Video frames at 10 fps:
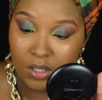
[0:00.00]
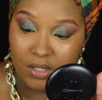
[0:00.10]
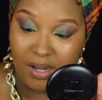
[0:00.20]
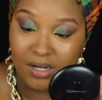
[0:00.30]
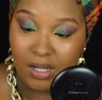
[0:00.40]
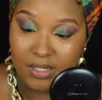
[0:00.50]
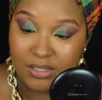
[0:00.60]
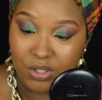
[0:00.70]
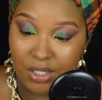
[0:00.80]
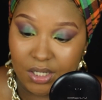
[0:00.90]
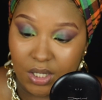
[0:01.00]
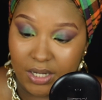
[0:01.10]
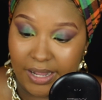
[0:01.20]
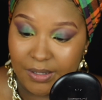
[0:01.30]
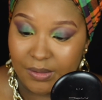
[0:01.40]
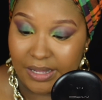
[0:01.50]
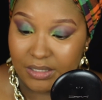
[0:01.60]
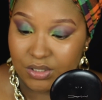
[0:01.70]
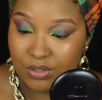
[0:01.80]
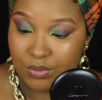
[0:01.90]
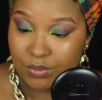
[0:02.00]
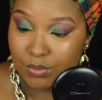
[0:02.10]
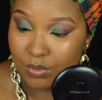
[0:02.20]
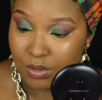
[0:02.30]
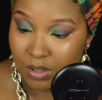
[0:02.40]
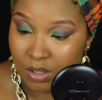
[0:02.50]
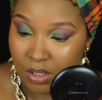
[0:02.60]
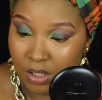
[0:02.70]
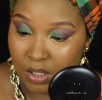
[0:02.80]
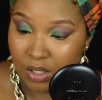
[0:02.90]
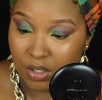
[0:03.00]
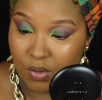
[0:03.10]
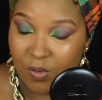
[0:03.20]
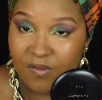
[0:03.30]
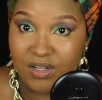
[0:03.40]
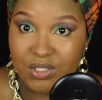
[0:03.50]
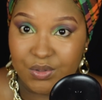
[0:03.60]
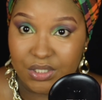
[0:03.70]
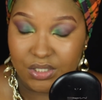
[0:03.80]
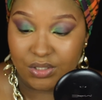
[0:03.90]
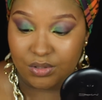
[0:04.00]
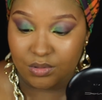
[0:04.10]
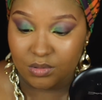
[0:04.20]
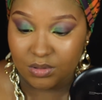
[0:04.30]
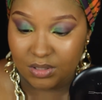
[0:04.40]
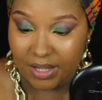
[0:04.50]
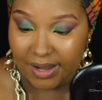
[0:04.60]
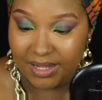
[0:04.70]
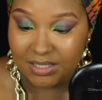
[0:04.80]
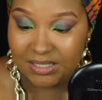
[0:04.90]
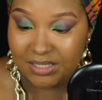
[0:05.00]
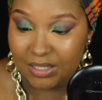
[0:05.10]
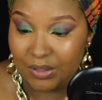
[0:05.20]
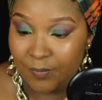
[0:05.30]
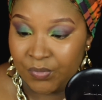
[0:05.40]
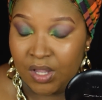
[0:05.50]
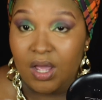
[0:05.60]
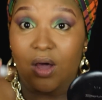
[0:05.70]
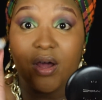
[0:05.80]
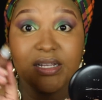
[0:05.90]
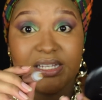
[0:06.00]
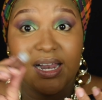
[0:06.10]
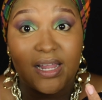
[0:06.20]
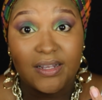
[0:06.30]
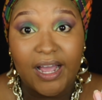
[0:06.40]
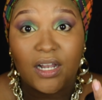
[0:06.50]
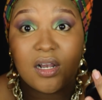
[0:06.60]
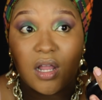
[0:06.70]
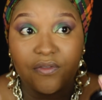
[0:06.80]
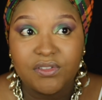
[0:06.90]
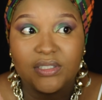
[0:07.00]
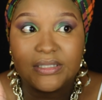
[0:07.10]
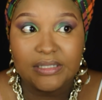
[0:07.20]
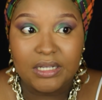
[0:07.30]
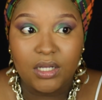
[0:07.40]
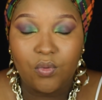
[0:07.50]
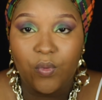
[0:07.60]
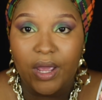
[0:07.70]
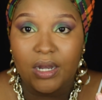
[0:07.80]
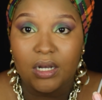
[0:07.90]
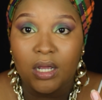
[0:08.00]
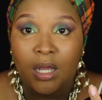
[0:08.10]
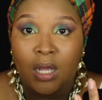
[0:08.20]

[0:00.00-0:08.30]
Not a lot. I don't like to overdo it, you know. I like to see, honestly, I love to see when